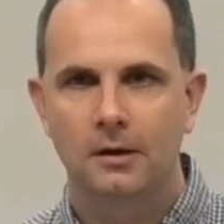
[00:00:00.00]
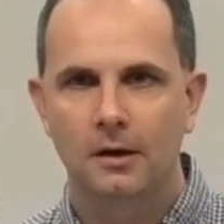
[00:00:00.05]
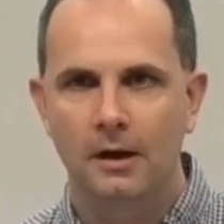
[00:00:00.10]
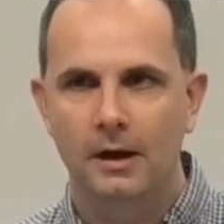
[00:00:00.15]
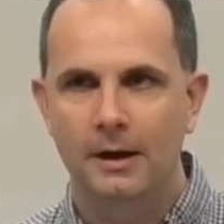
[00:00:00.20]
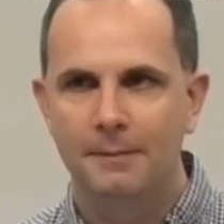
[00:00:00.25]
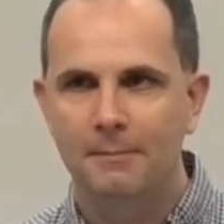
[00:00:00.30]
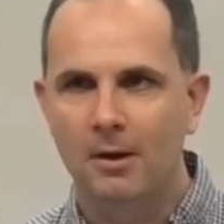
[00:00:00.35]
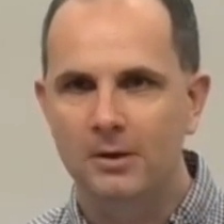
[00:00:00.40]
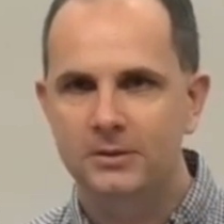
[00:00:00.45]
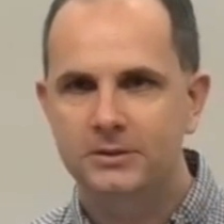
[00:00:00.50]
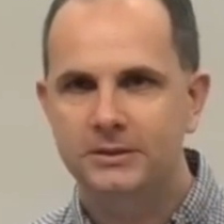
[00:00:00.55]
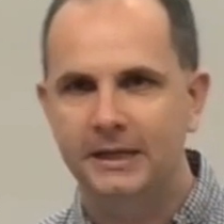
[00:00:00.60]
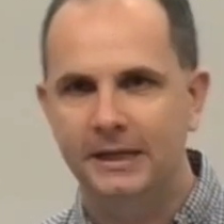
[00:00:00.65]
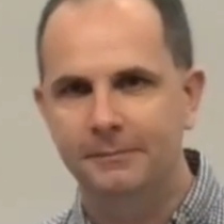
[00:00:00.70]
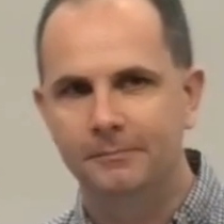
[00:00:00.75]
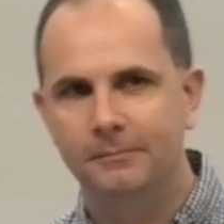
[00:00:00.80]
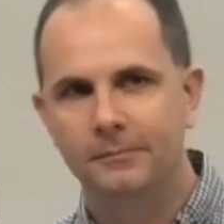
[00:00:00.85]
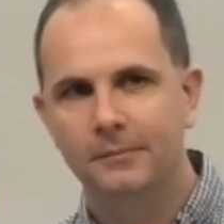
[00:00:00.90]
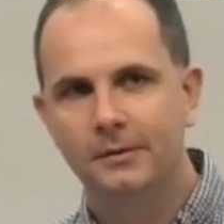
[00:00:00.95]
It might
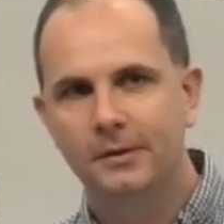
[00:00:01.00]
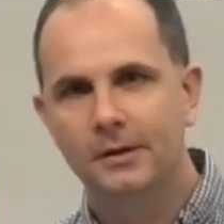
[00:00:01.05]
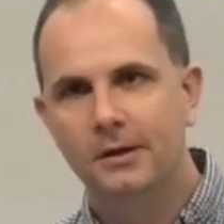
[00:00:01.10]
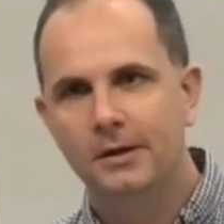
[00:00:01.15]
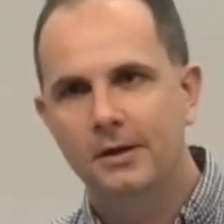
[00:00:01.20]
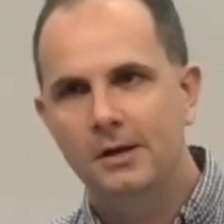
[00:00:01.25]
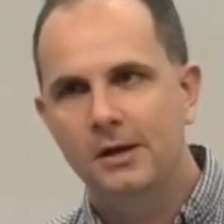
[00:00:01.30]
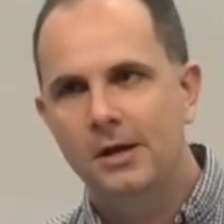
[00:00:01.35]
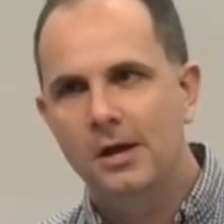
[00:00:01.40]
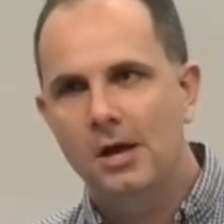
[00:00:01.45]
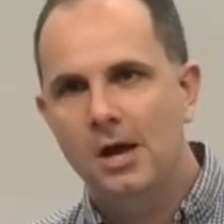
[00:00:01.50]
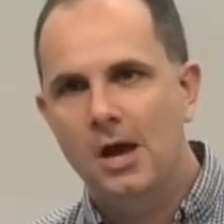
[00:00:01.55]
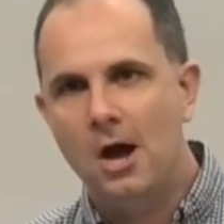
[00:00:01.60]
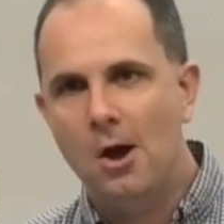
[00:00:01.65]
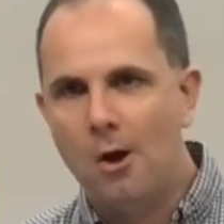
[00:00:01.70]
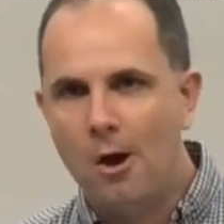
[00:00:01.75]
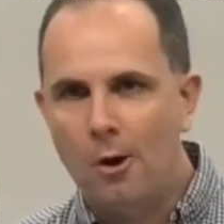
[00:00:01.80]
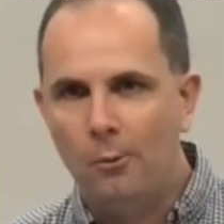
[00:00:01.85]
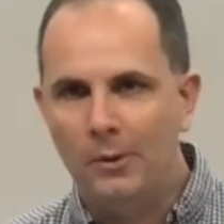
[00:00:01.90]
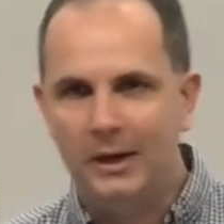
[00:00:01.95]
seem a